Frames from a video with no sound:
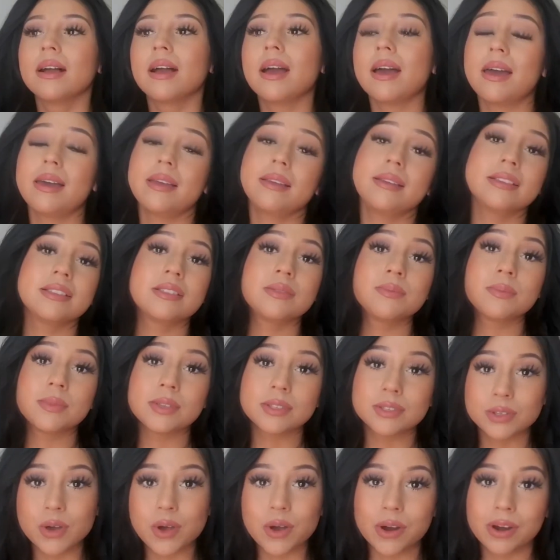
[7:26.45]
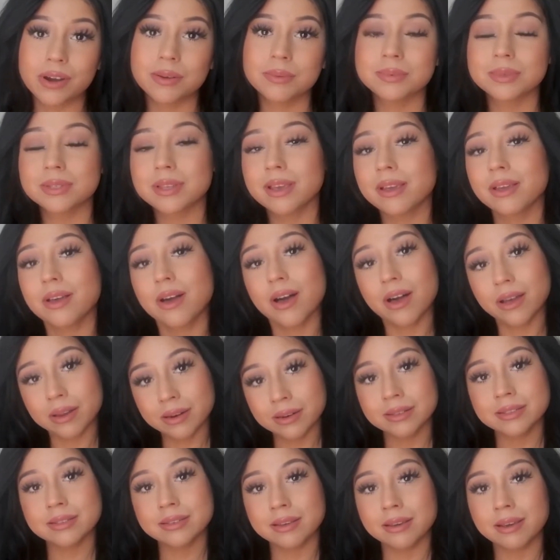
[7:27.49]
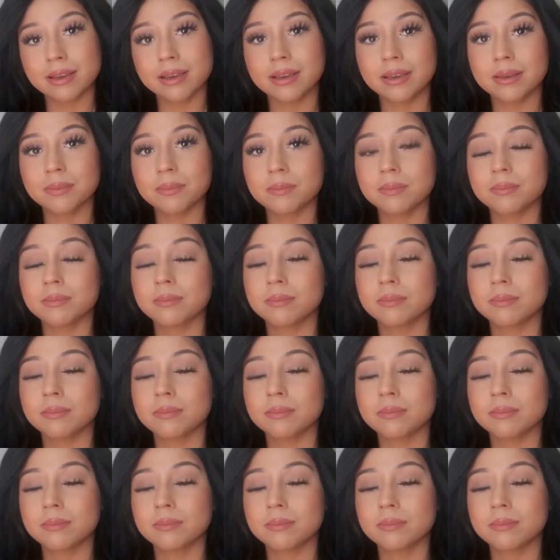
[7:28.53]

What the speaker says: I just miss carbs. Like, honestly,